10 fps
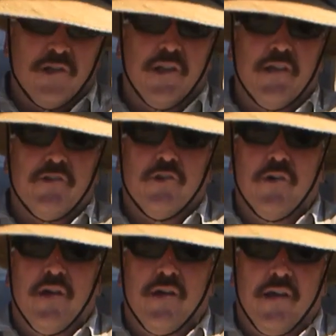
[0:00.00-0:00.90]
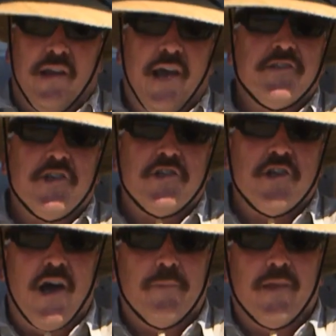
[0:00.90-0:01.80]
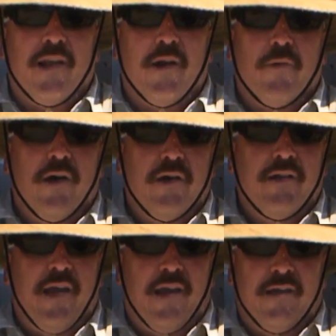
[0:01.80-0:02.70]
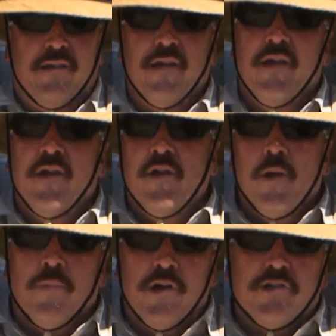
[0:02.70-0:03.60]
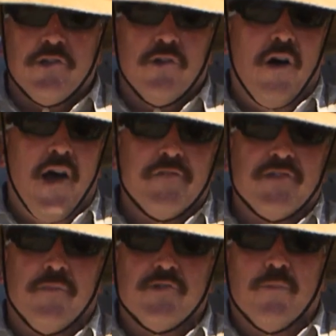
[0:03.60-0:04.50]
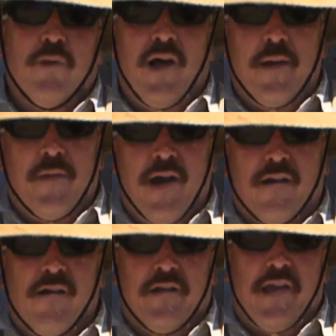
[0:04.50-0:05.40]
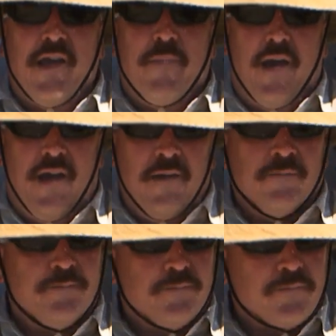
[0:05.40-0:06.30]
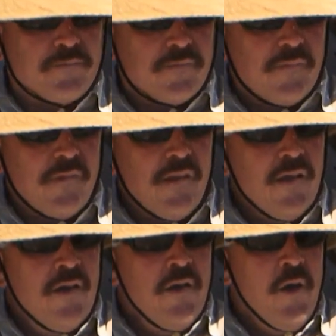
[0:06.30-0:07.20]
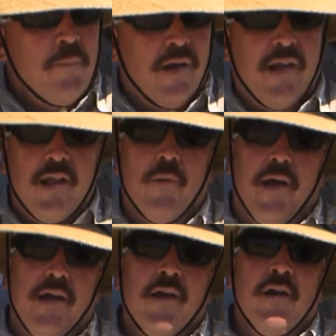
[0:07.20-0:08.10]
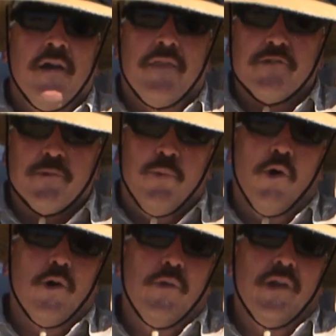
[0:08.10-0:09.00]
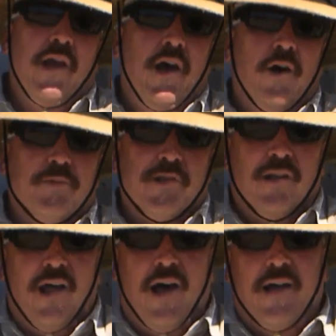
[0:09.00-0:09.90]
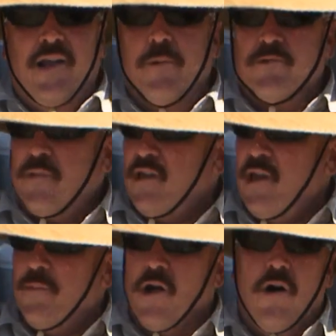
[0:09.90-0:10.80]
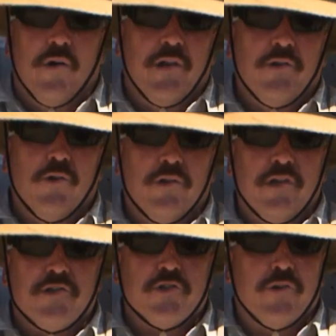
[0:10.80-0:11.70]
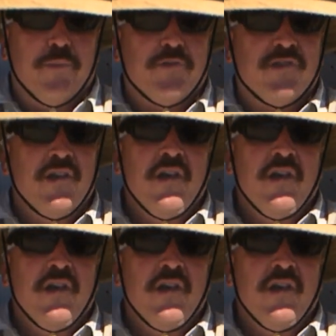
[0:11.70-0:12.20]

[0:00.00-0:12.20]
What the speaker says: a link to an Etsy shop that I run, and pretty soon I'll have some supply back on eBay. But anyway, the support really helps a lot. It helps me keep going and doing these trips.